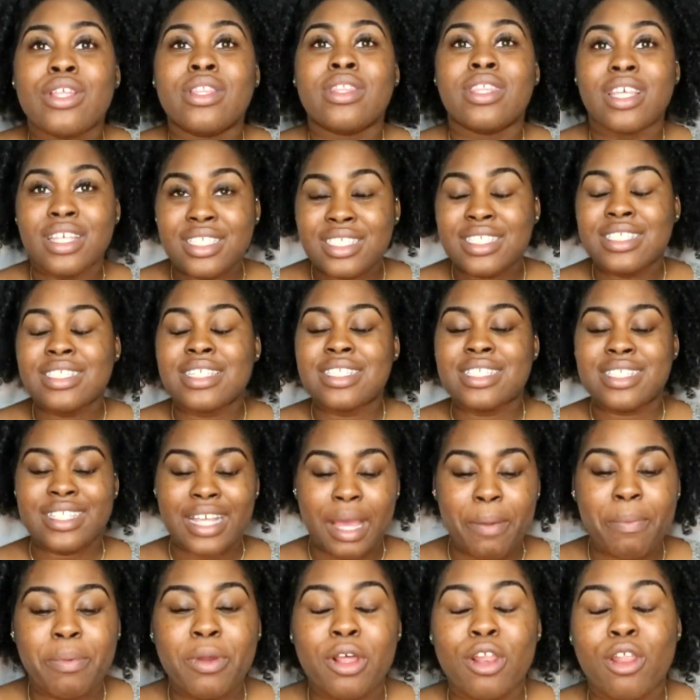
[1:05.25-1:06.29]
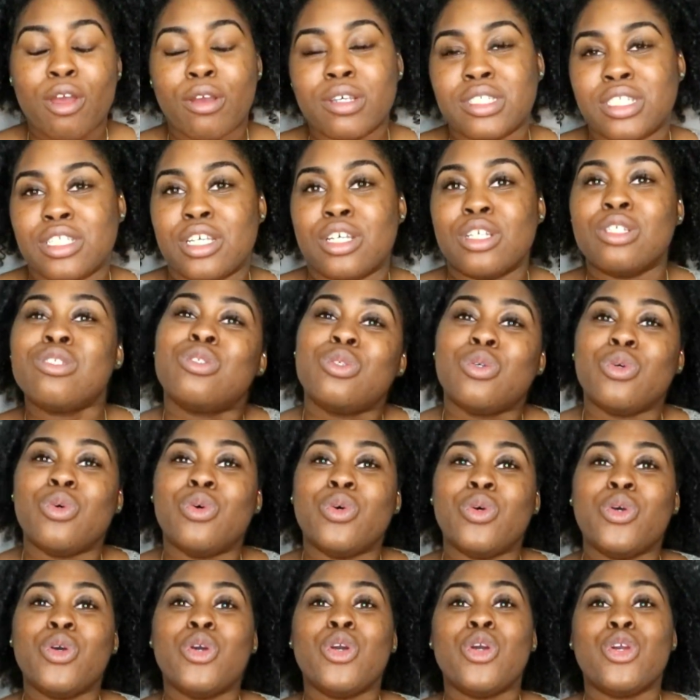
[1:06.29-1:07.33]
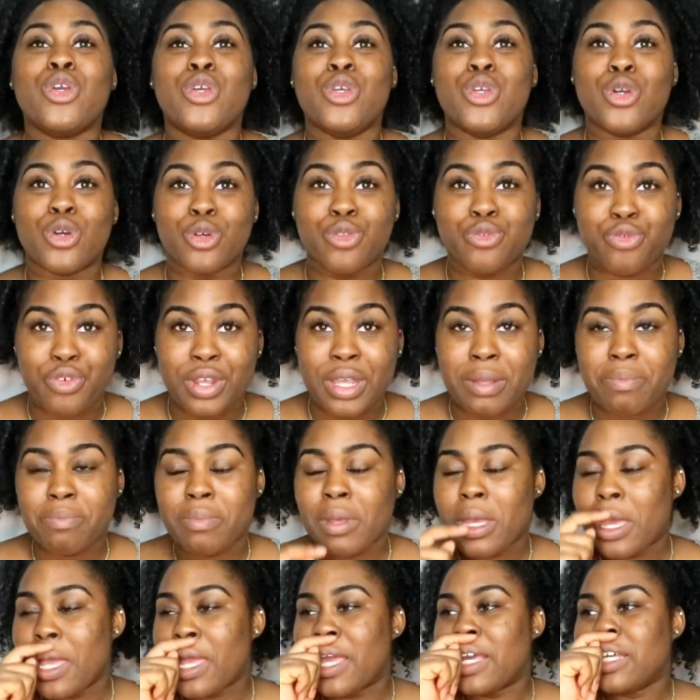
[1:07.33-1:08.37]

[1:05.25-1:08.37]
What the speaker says: This is a step closer to your dream.